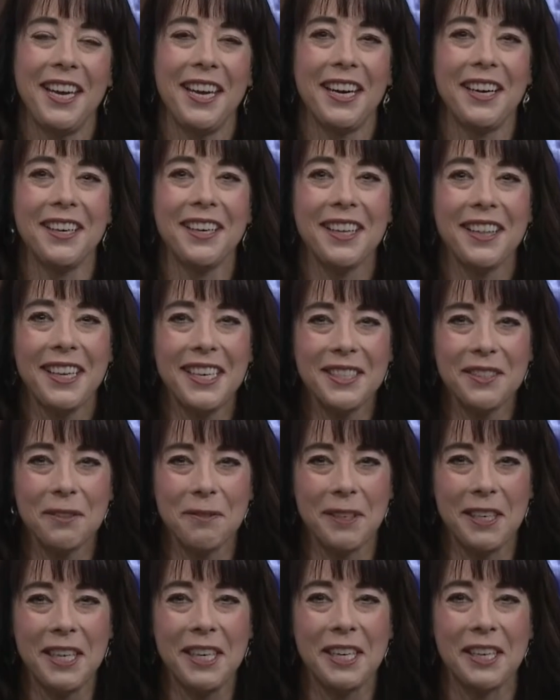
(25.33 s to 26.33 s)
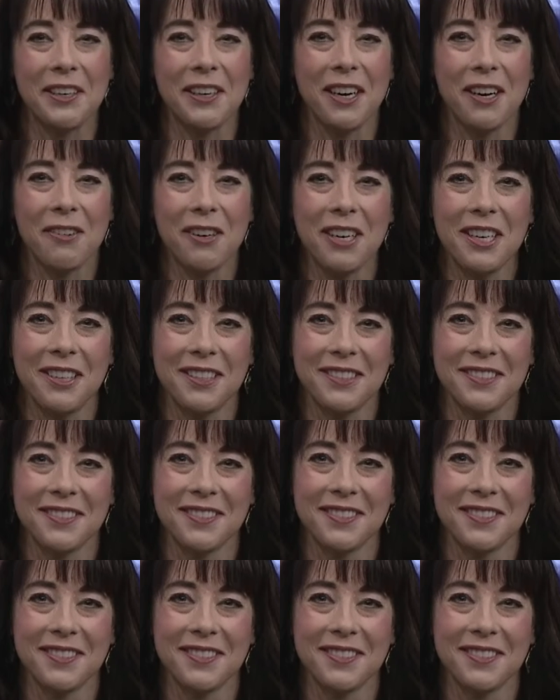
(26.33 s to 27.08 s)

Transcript: Ereka, thanks for being here. How are you?